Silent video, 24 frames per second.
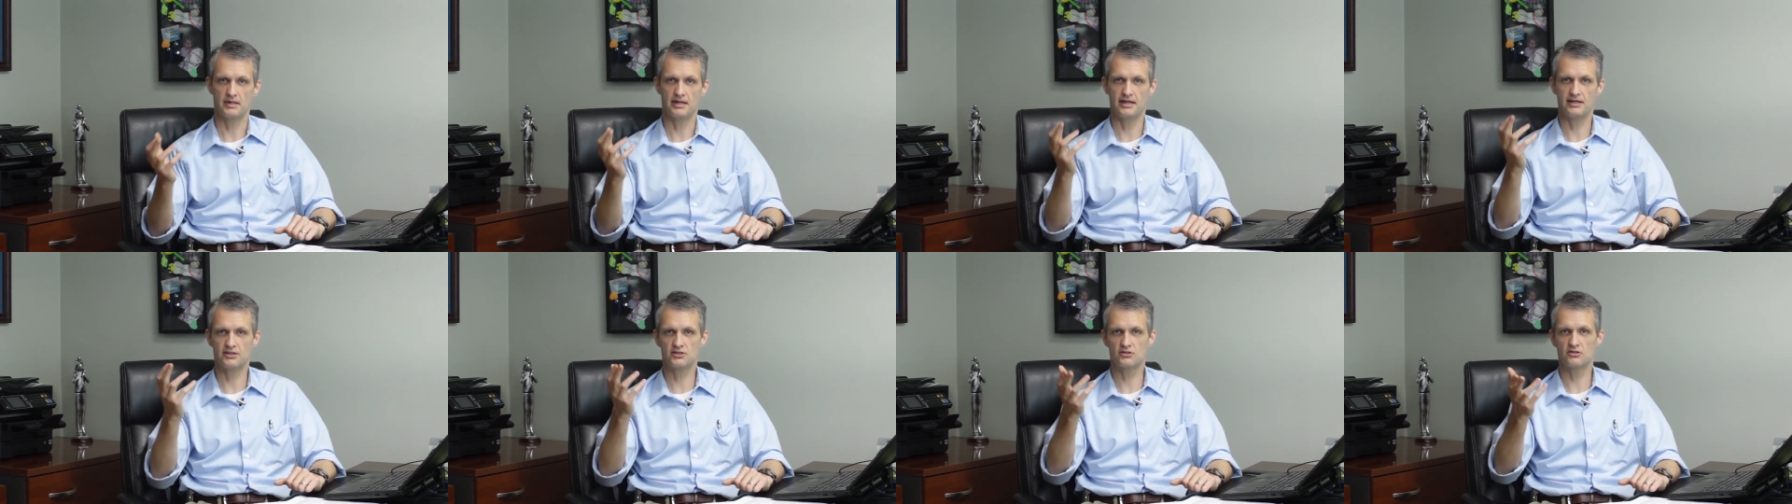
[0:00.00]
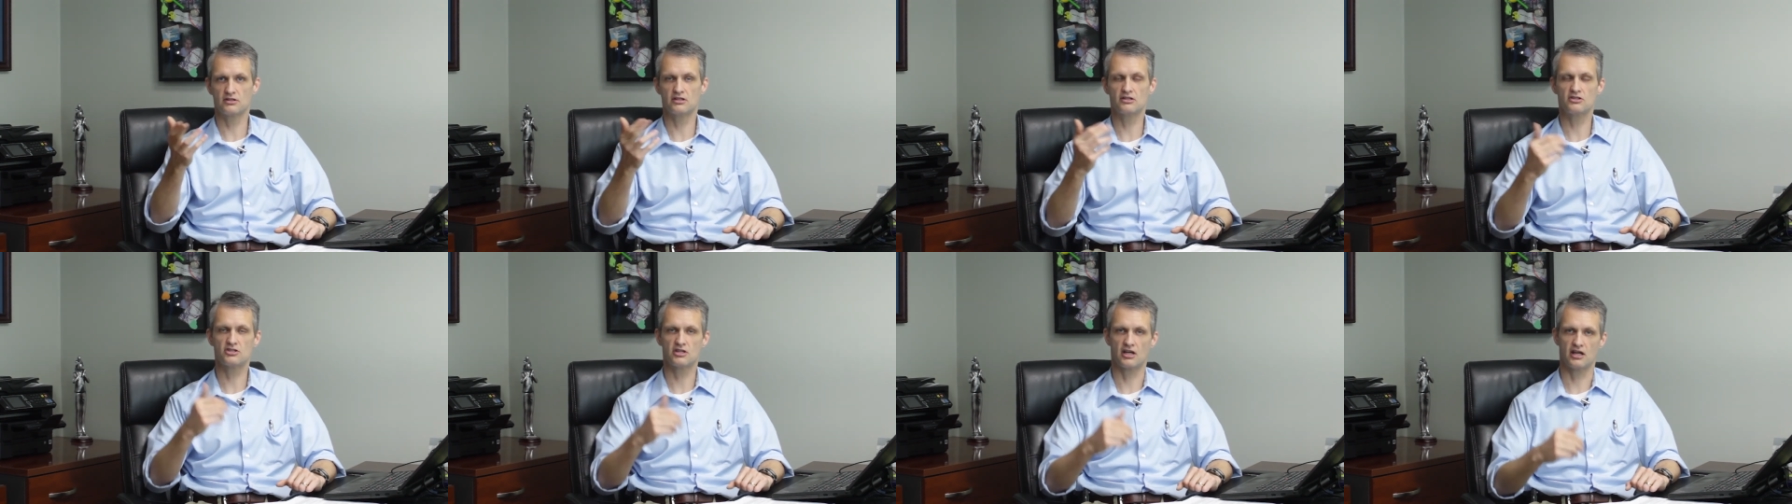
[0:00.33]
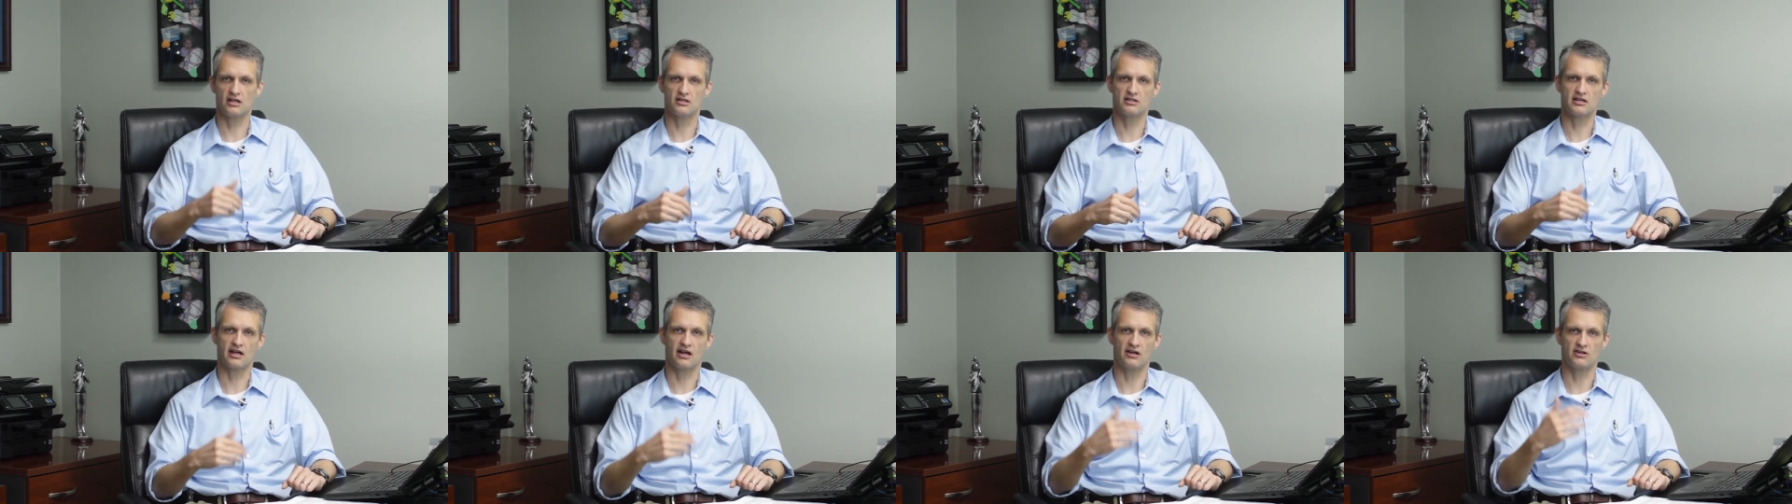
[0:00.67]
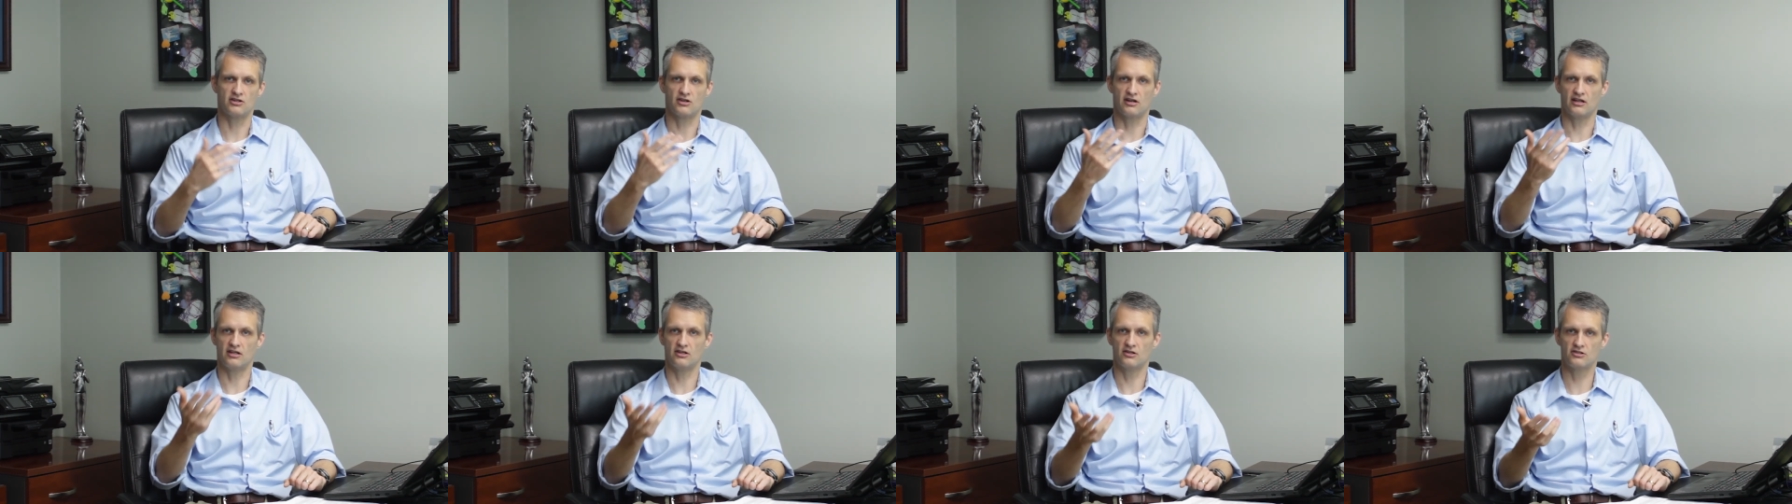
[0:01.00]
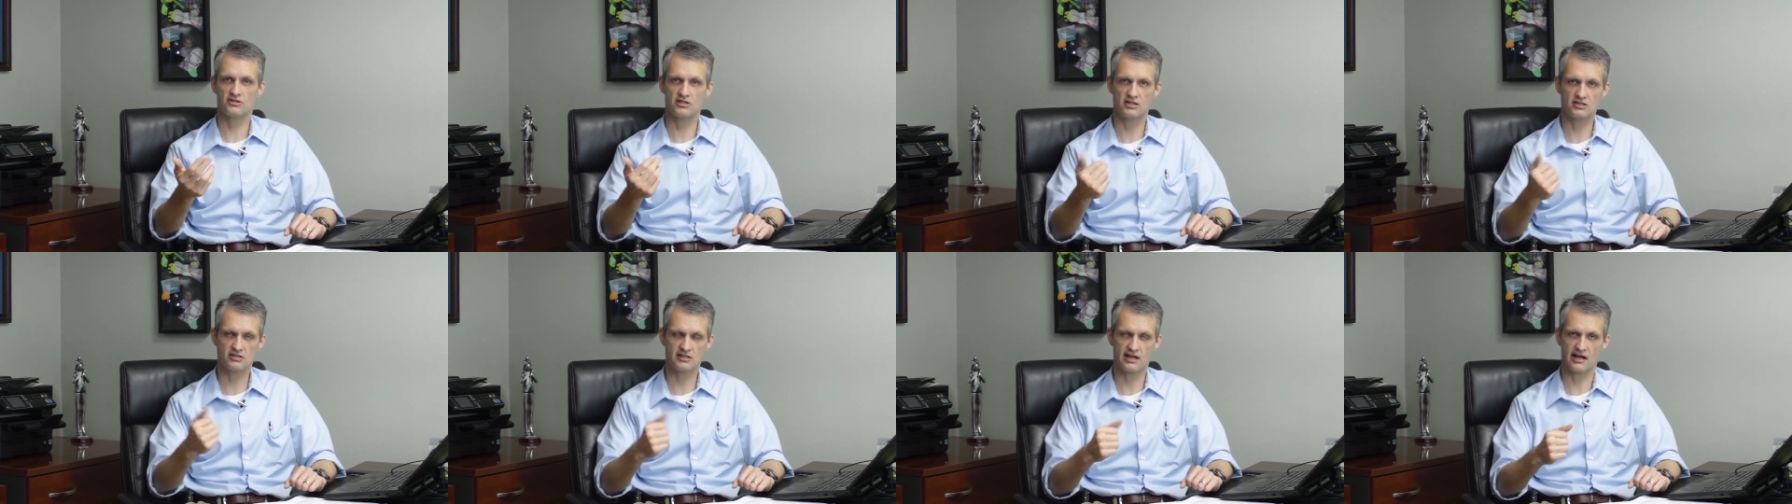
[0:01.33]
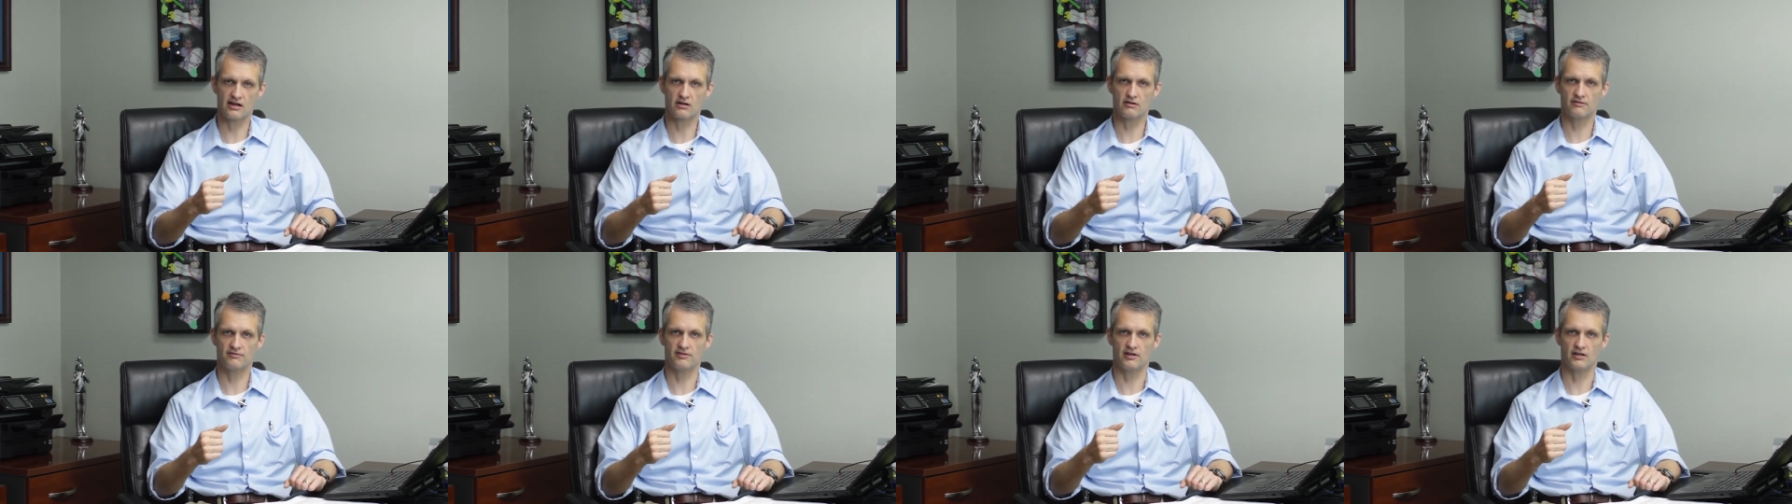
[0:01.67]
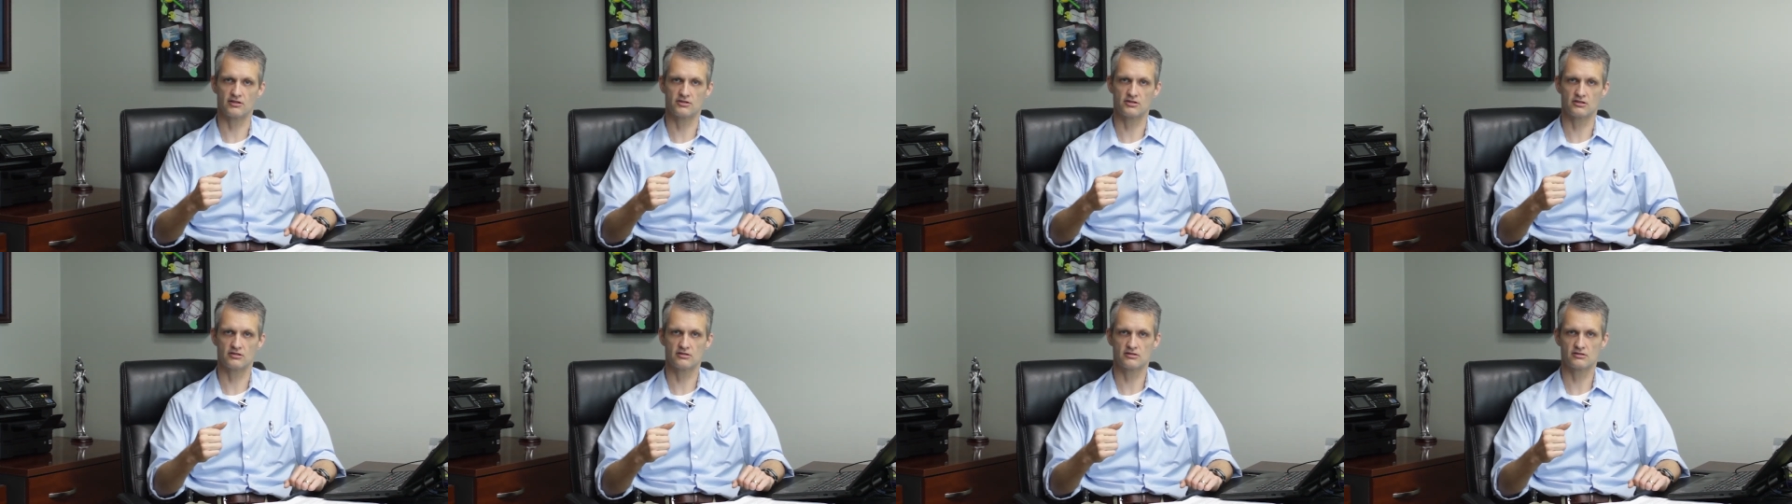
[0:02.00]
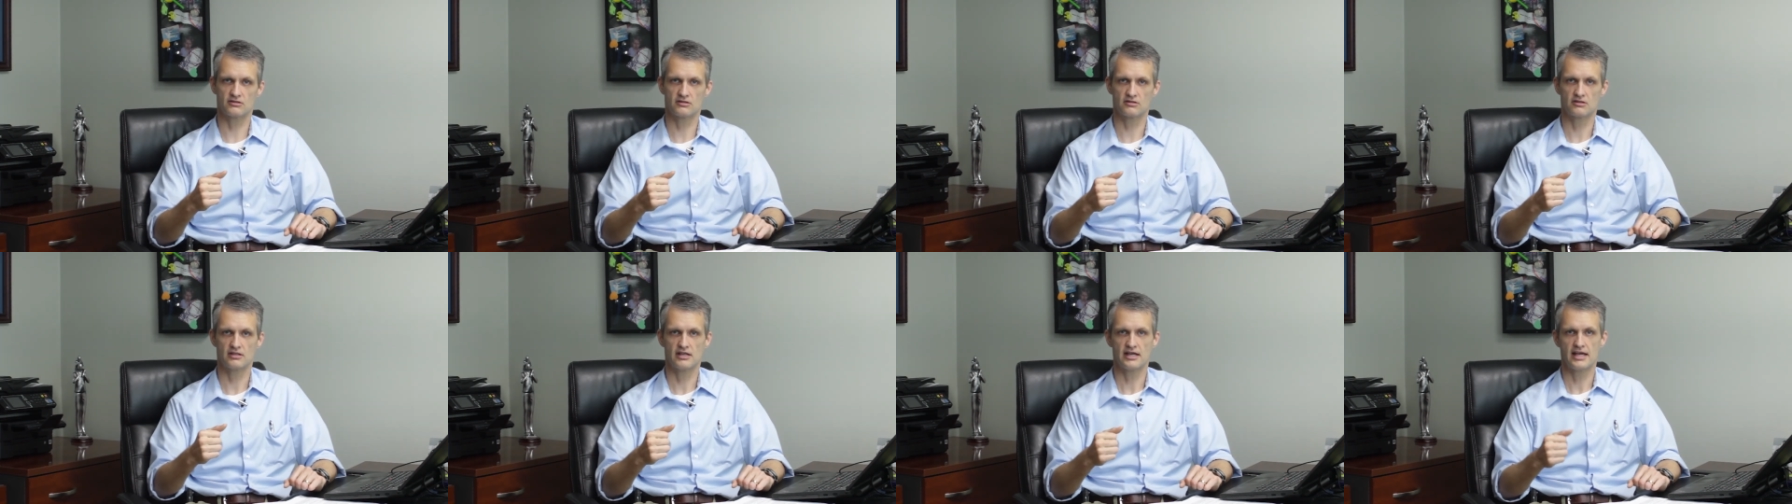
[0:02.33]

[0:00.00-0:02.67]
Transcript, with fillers: it's going to change how your energy cycle functions,